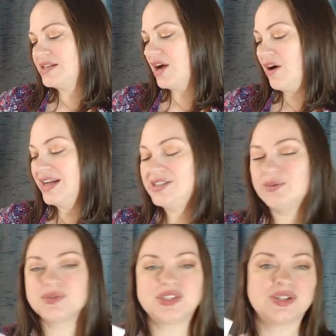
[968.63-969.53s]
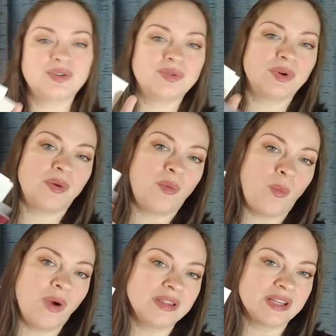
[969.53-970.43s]
Now, I don't do
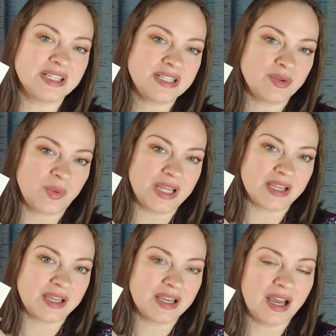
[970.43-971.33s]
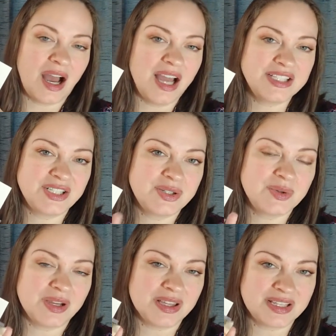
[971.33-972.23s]
one list a week. I
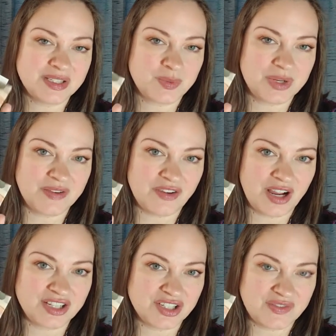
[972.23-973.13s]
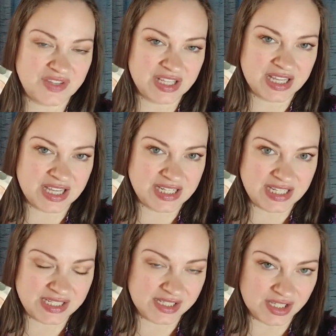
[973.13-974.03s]
do a list whenever I just feel like I
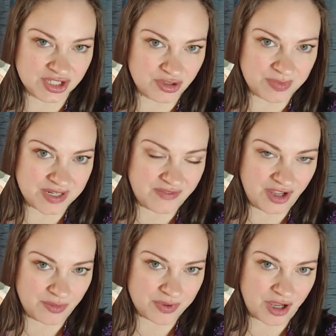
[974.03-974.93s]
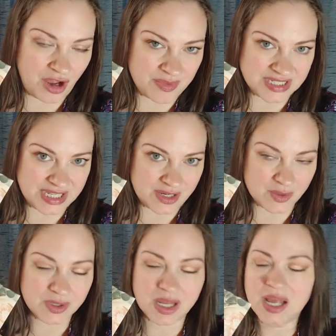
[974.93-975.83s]
need a little bit of help calming
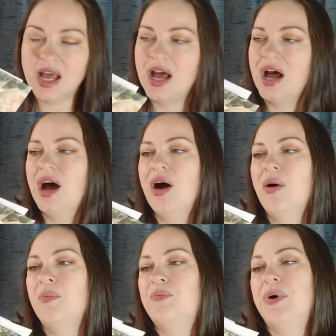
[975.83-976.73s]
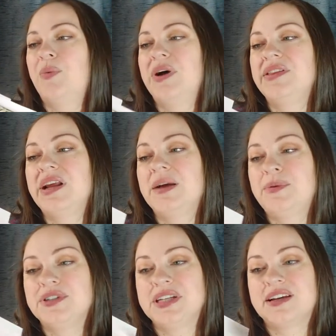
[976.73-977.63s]
down. But one that I
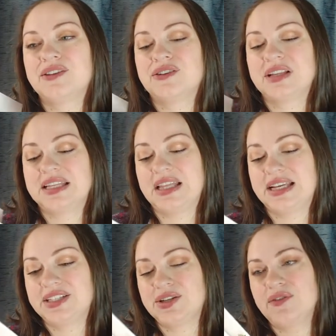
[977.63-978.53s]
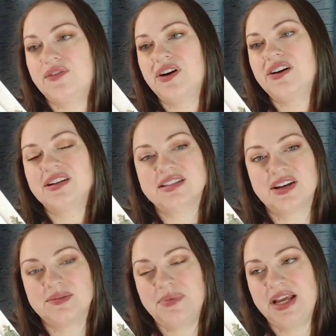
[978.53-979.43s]
particularly like so far is
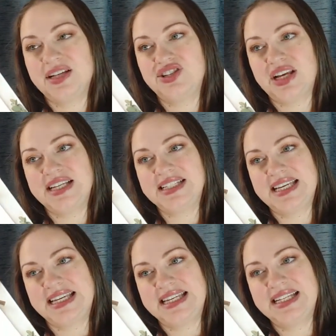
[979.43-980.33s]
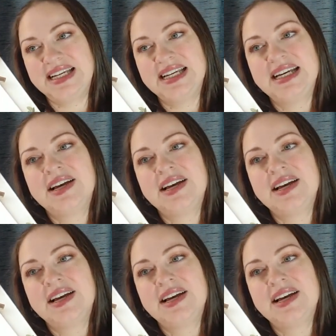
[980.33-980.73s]
on page 18.